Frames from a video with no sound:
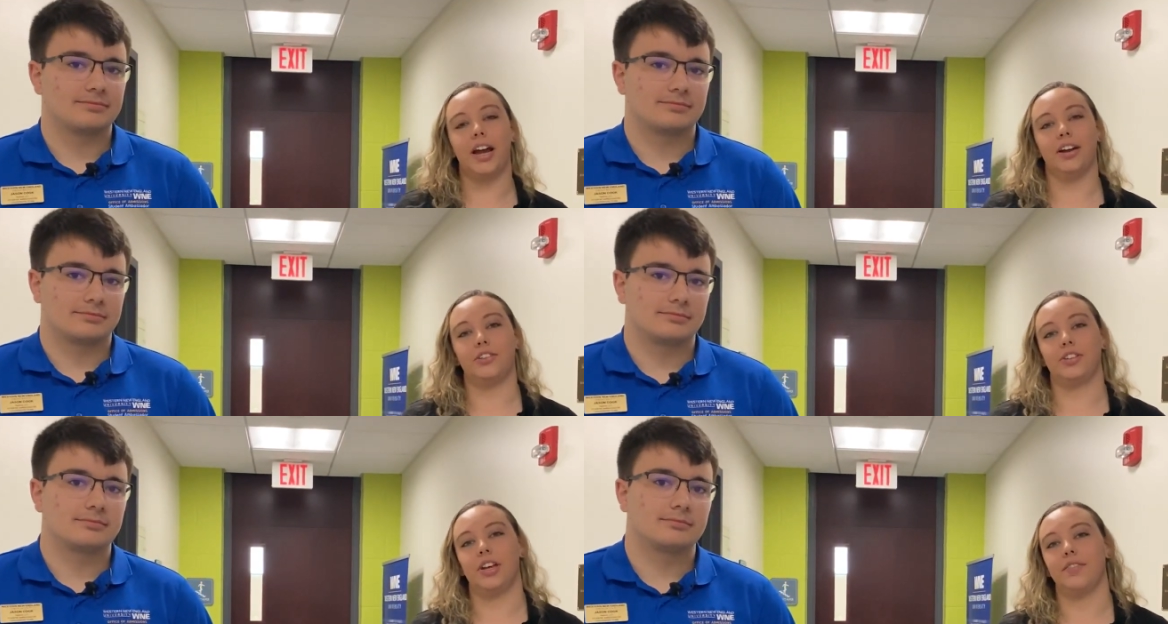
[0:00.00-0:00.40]
Speaker 1: I
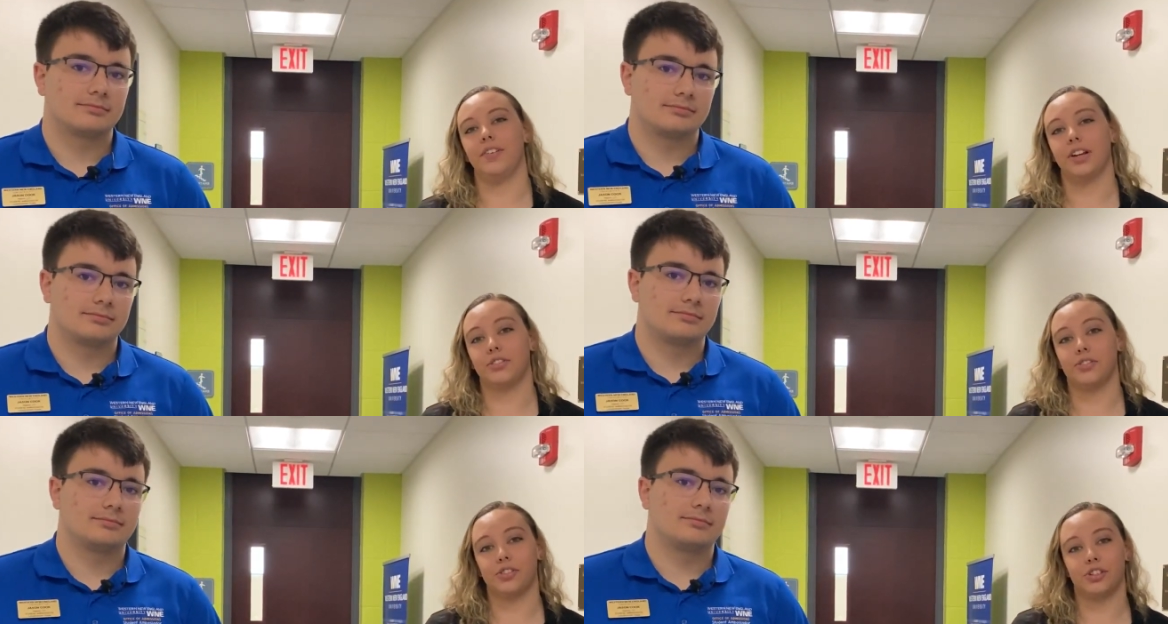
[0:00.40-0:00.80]
actually have
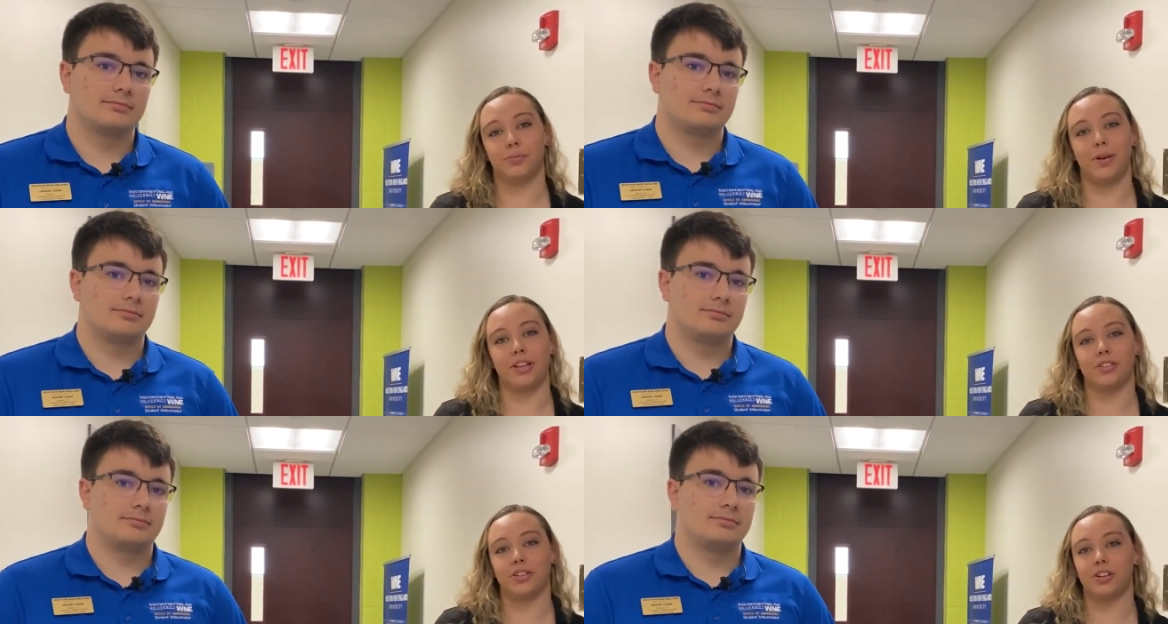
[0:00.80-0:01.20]
an extra
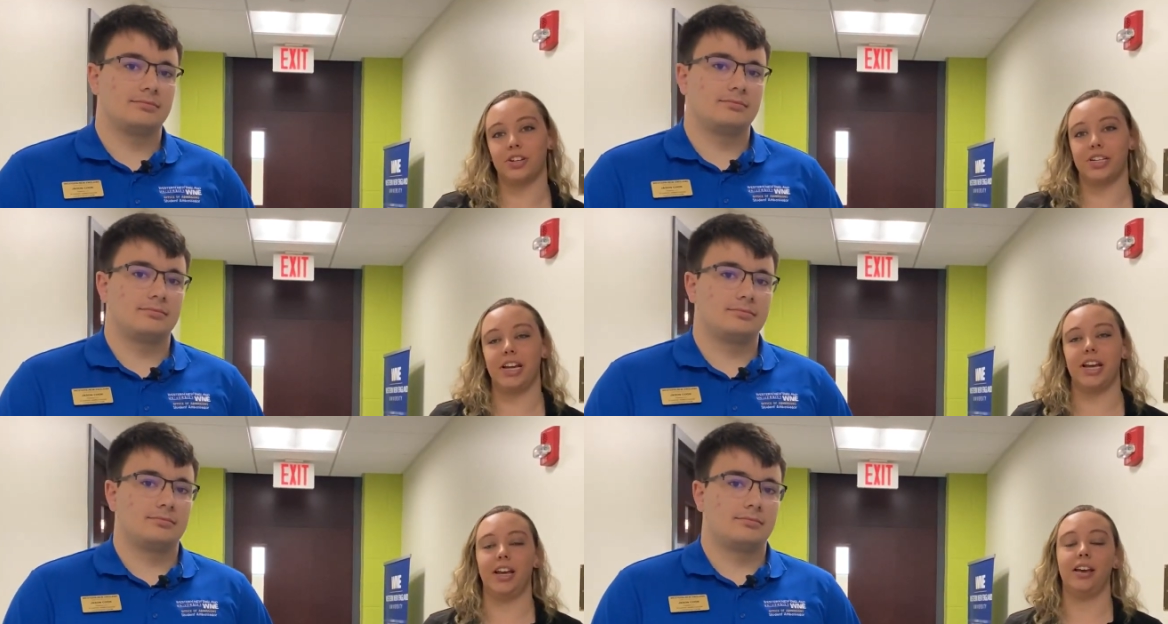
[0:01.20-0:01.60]
semester
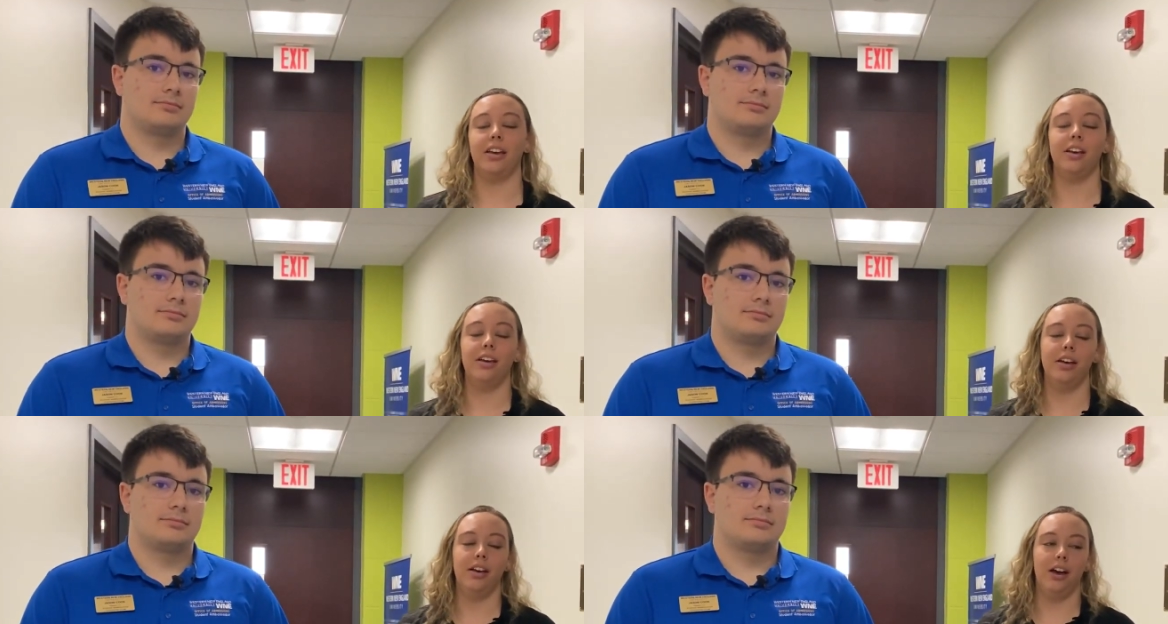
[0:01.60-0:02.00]
to take
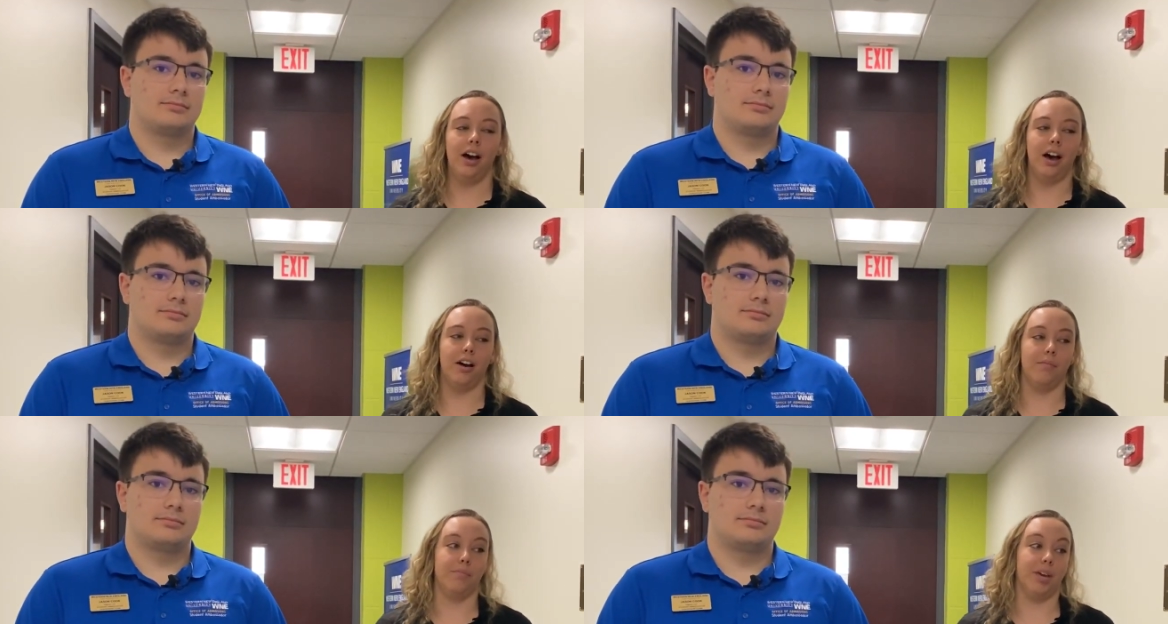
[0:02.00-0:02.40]

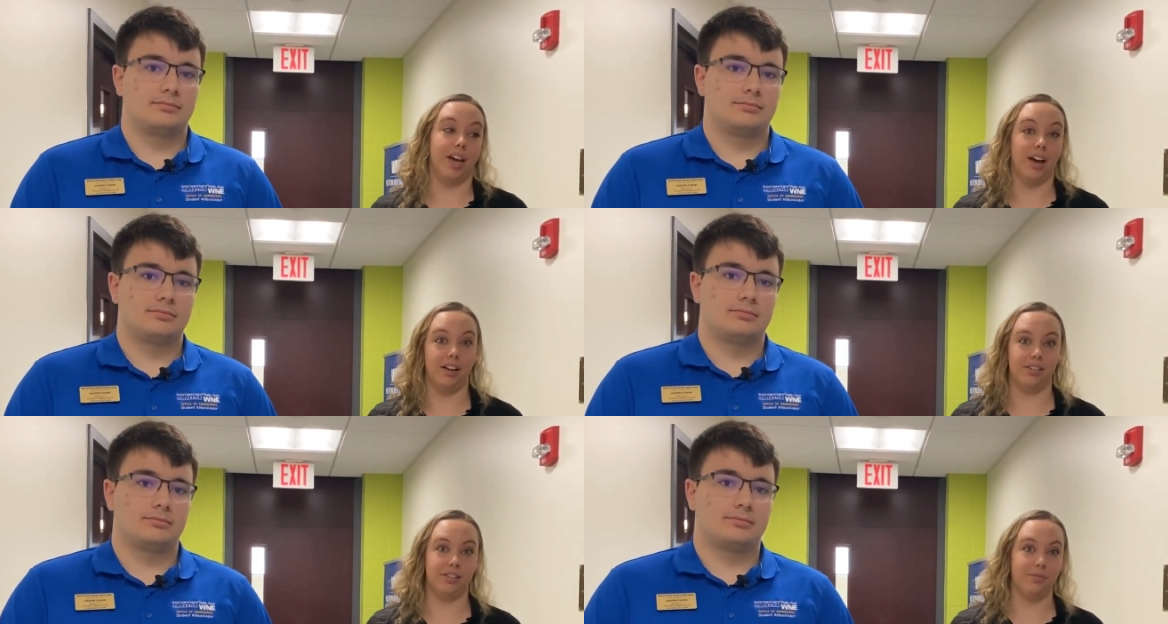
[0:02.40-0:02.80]
um,
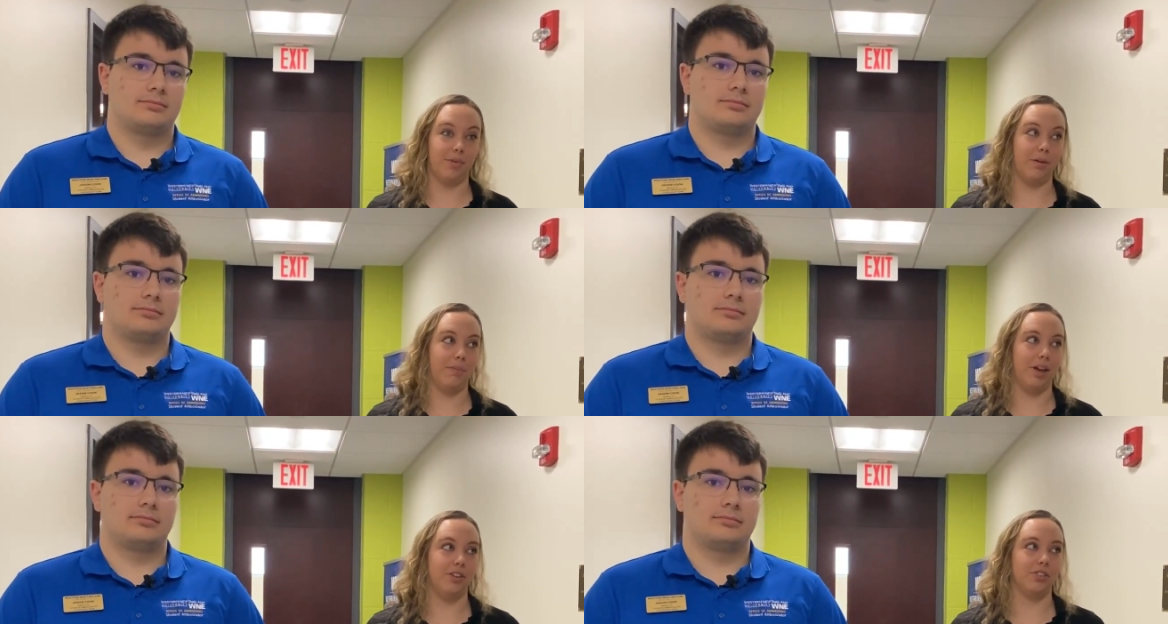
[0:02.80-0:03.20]
because of
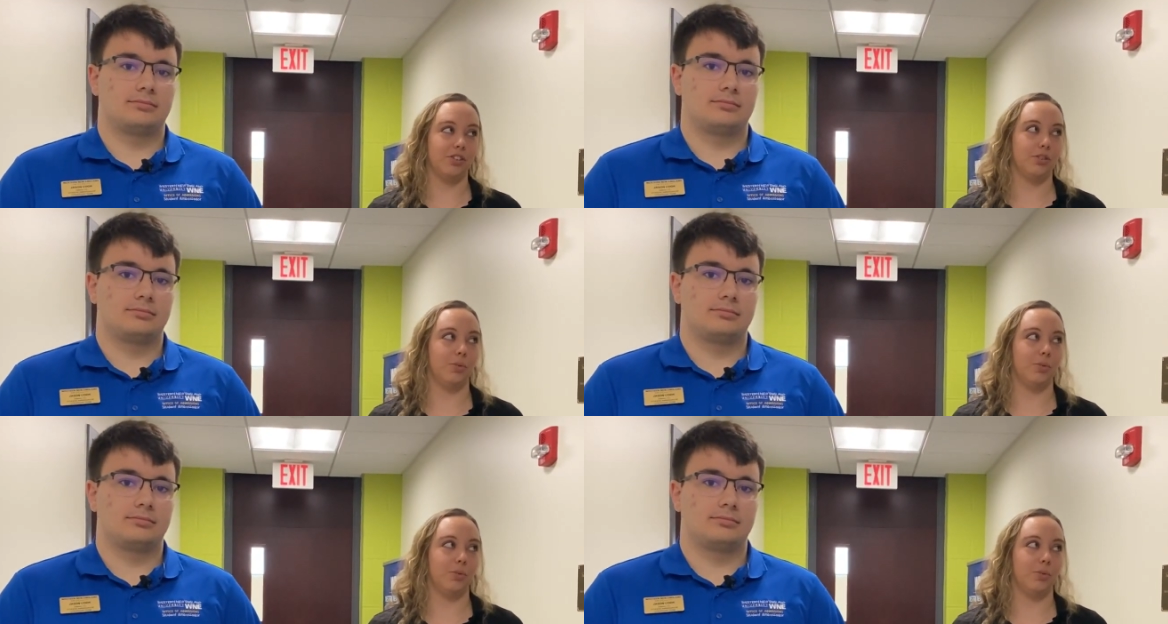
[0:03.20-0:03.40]
my major